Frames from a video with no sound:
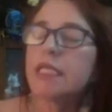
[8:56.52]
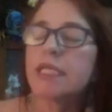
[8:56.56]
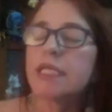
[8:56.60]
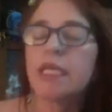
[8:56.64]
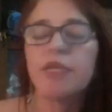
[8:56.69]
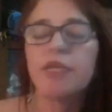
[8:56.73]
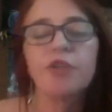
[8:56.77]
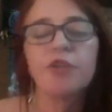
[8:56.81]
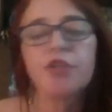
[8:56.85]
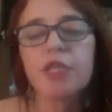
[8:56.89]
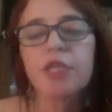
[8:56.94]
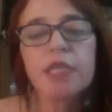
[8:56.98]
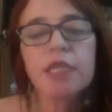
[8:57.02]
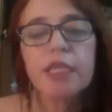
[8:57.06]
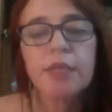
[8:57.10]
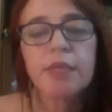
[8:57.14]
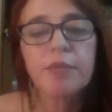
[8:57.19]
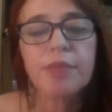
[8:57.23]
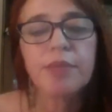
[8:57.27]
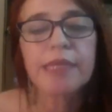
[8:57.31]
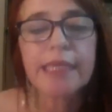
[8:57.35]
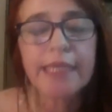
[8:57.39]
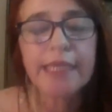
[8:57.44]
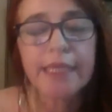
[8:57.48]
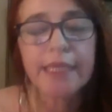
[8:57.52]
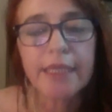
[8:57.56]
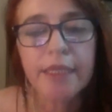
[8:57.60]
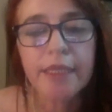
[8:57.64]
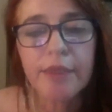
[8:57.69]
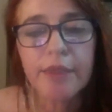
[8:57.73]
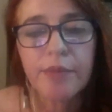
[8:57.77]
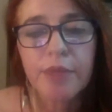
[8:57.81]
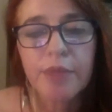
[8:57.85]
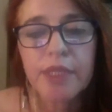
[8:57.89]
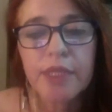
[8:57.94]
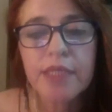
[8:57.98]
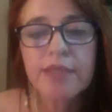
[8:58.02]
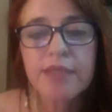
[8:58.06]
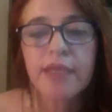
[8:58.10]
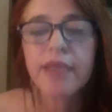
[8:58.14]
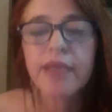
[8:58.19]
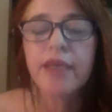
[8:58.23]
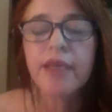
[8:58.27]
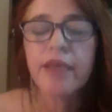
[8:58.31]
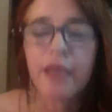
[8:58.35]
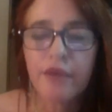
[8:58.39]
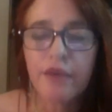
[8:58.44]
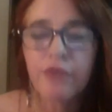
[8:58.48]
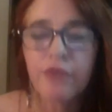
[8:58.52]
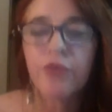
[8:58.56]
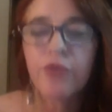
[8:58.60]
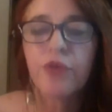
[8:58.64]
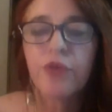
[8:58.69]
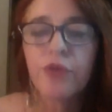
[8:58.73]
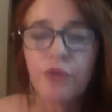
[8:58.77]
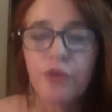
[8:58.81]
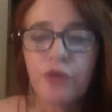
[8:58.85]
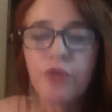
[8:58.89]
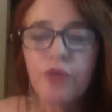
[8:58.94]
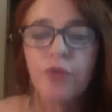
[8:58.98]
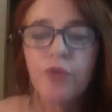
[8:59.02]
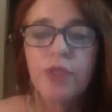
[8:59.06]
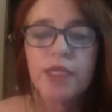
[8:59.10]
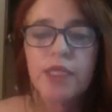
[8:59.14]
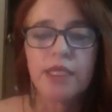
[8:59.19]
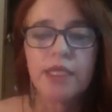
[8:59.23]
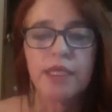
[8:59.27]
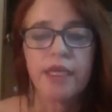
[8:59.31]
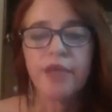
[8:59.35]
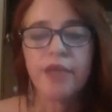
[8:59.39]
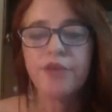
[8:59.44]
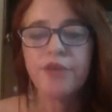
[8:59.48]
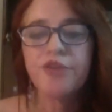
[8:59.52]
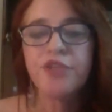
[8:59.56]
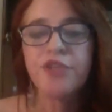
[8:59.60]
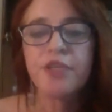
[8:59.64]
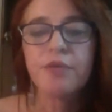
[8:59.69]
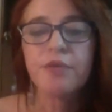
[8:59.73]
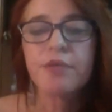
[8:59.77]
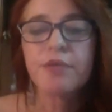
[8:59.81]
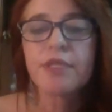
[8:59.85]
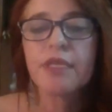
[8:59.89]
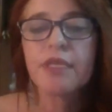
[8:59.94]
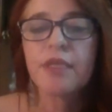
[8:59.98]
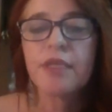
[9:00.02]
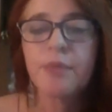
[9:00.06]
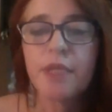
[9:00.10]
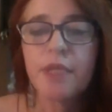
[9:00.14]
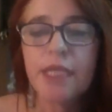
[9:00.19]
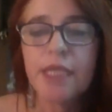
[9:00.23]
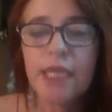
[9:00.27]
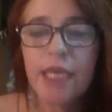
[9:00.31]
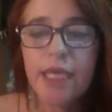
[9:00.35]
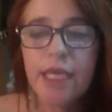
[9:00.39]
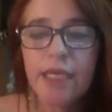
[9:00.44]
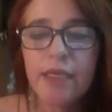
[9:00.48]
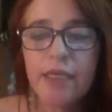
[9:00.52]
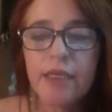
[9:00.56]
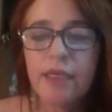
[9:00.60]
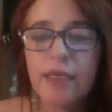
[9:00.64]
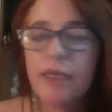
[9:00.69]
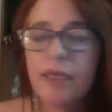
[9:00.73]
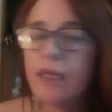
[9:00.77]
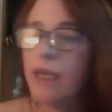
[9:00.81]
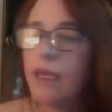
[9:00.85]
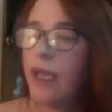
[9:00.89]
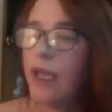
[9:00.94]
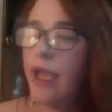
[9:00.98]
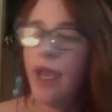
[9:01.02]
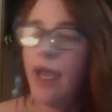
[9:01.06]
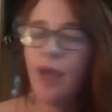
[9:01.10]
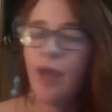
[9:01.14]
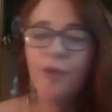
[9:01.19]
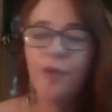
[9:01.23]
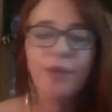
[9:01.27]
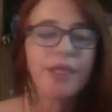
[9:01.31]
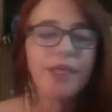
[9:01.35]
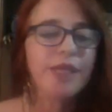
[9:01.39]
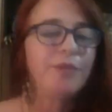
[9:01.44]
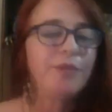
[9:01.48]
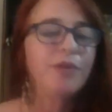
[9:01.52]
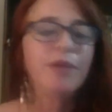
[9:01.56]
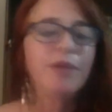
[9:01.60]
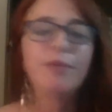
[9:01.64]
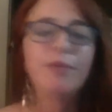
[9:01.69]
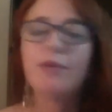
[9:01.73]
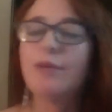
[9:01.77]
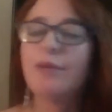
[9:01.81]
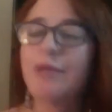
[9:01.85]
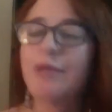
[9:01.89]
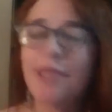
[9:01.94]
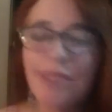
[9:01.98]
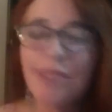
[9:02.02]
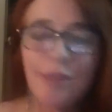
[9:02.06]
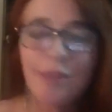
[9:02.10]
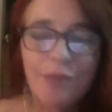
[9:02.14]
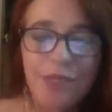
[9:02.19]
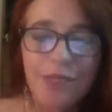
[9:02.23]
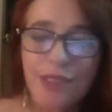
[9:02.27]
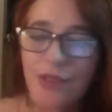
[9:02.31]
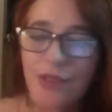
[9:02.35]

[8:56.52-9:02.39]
I usually didn't plan because I never knew what the energy was going to be like, how many people were going to be in the